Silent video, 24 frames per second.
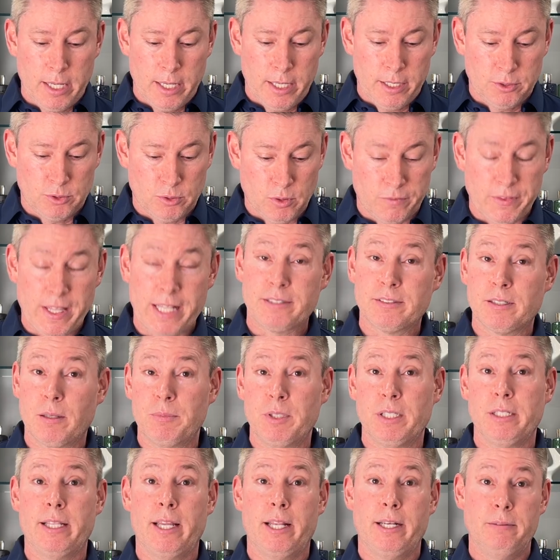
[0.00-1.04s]
So if that's
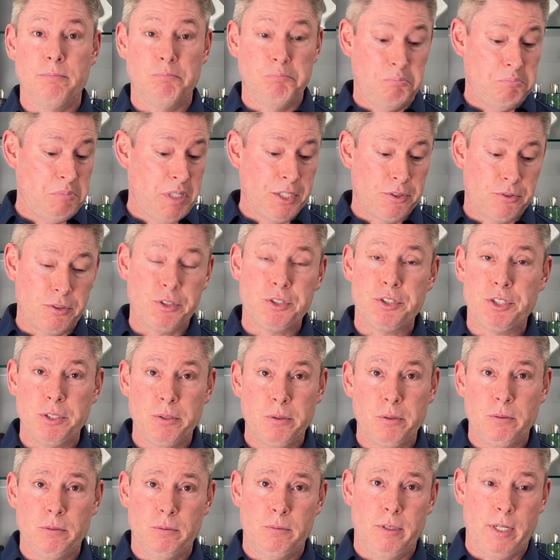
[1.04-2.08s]
something that interests
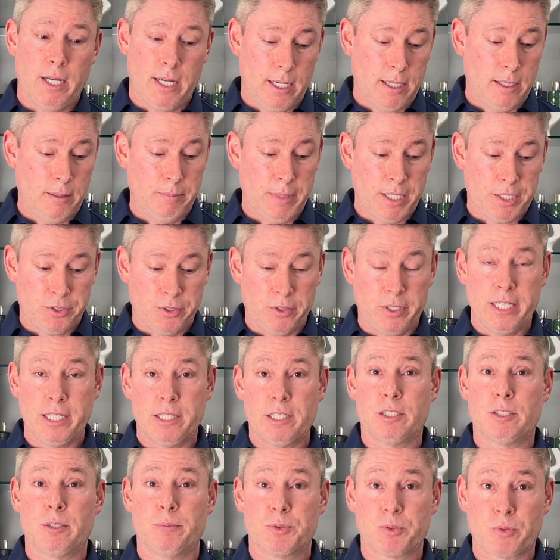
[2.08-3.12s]
you, make sure you hit
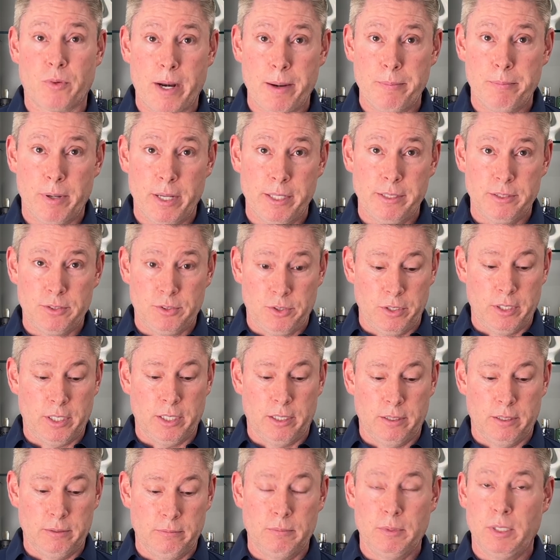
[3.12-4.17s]
the subscribe button so you
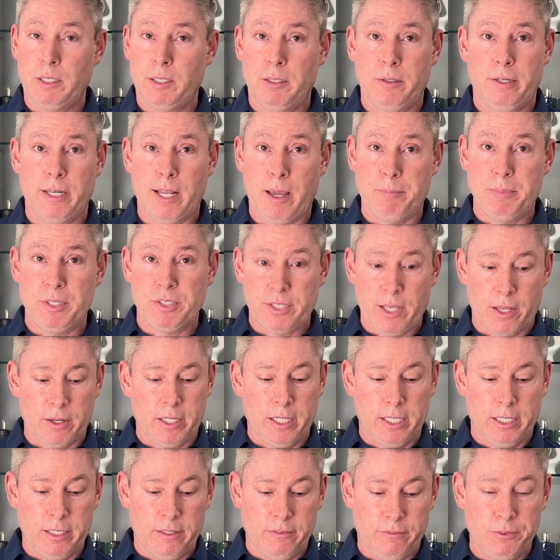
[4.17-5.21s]
can not miss out on
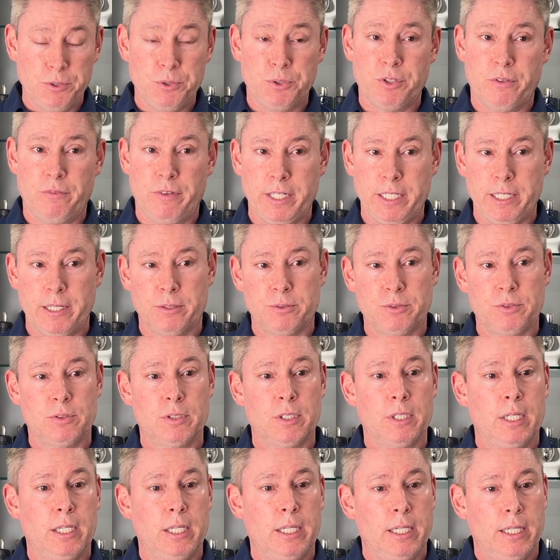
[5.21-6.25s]
any of the future videos.
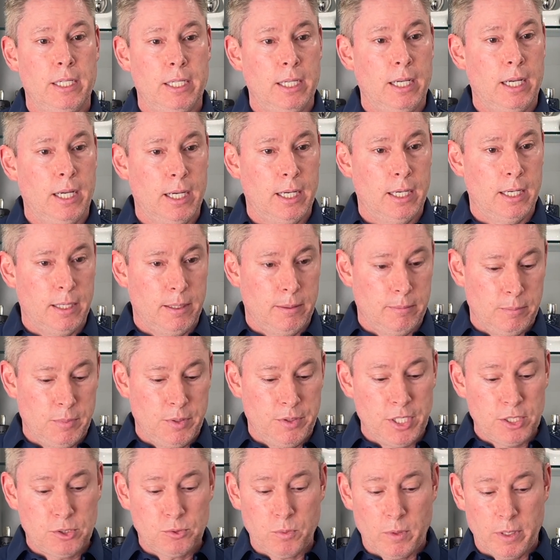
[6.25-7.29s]

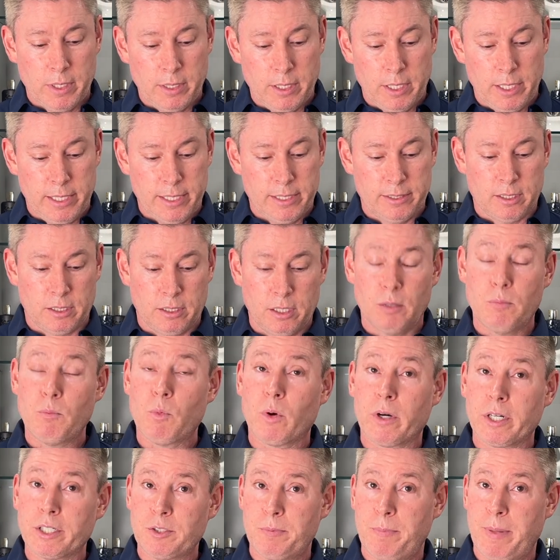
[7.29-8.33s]
This one is a little
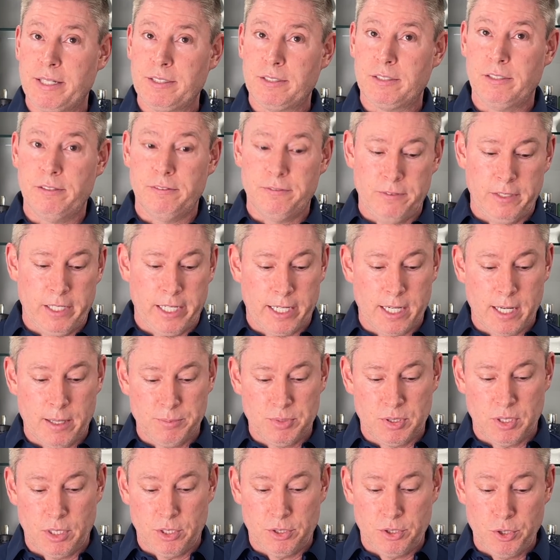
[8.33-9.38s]
more expensive. It
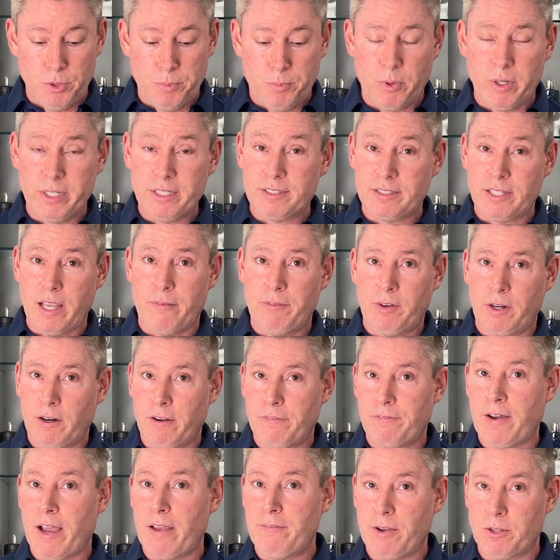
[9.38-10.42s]
comes in a 2.7 or a
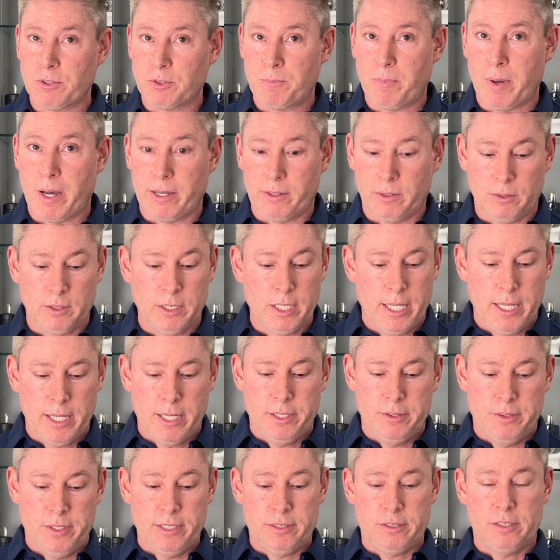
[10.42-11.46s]
5-ounce bottle.
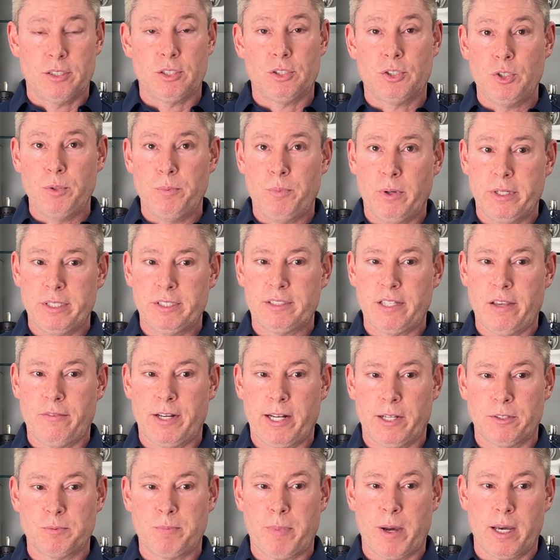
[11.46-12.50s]
This is a
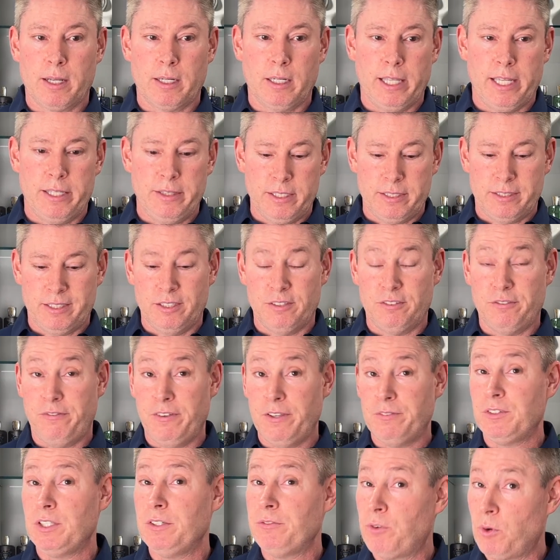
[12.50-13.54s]
2.7-ounce bottle, and this is
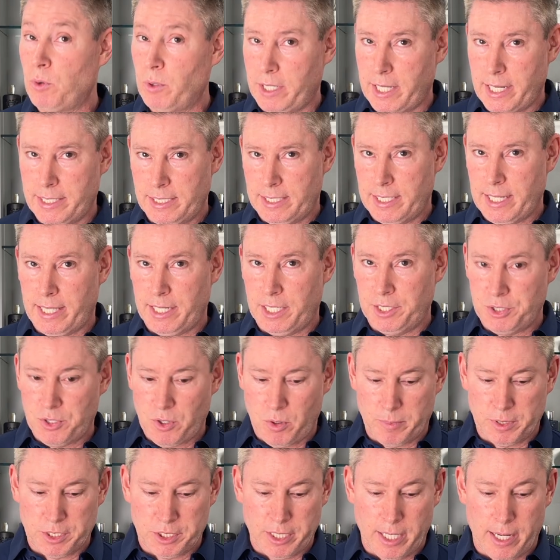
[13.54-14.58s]
$54.99 at
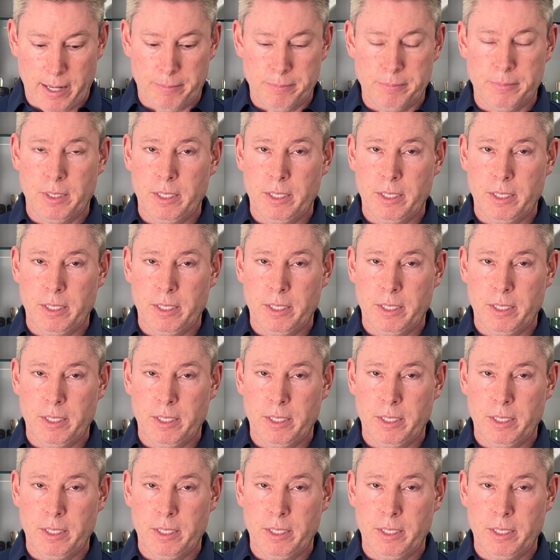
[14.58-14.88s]
Joma Shop.